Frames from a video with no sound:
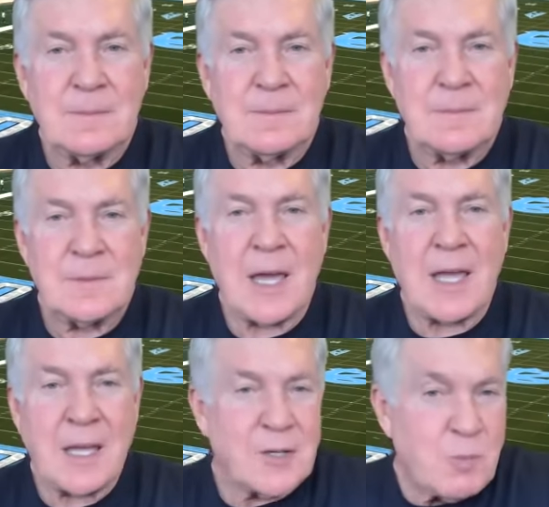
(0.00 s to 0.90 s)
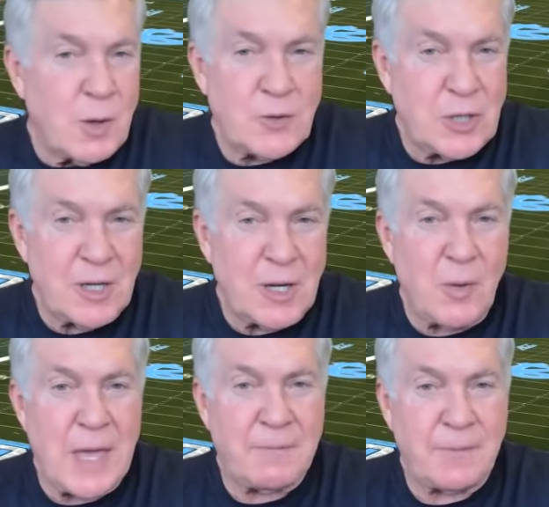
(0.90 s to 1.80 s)
So I, I, just want you to know
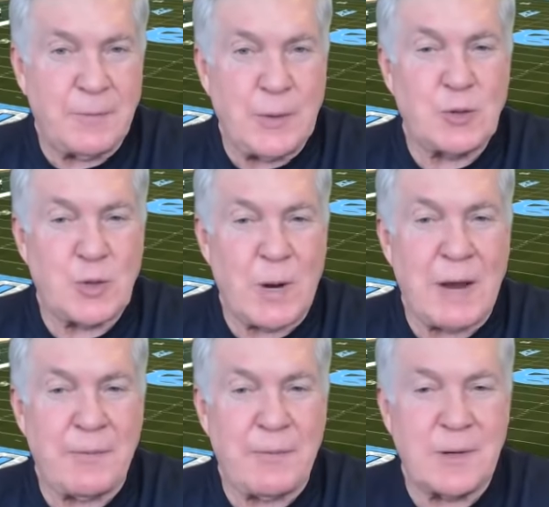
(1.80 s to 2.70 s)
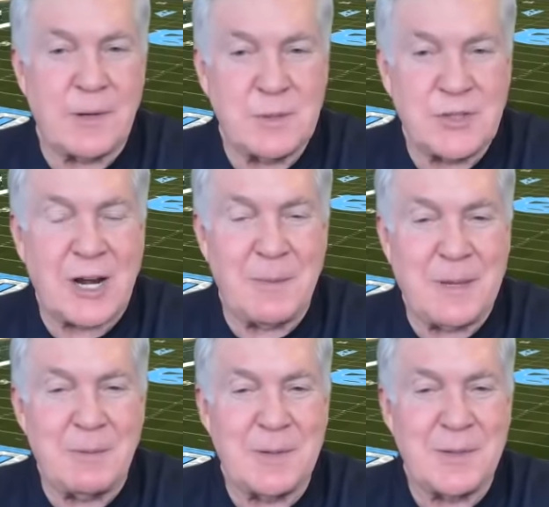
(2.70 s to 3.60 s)
that for future reference with Jeremy
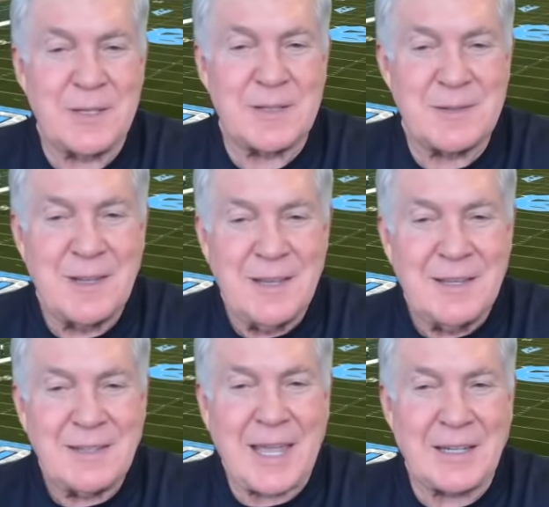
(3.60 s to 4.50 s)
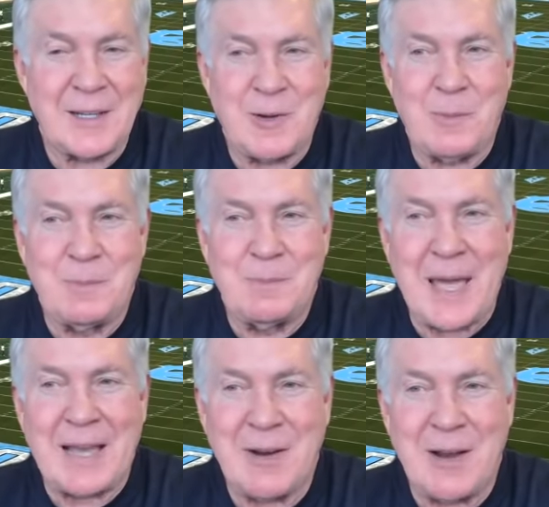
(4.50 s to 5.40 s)
with his technical
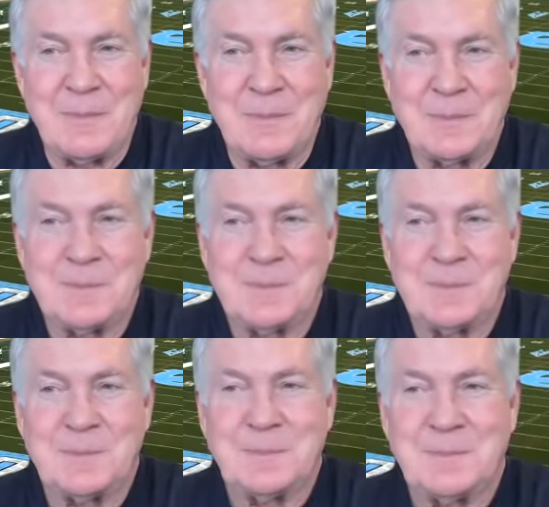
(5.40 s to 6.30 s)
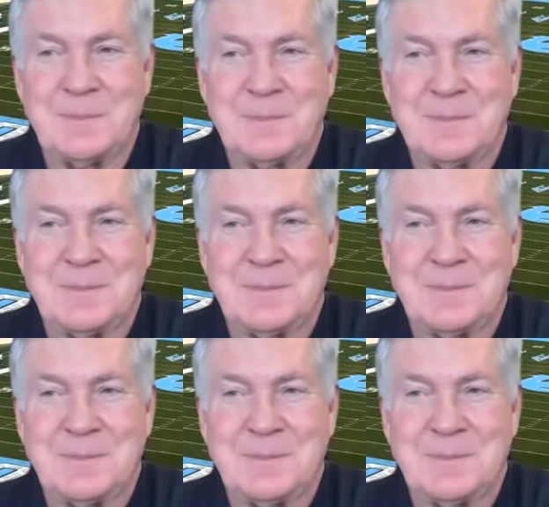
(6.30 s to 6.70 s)
background. See,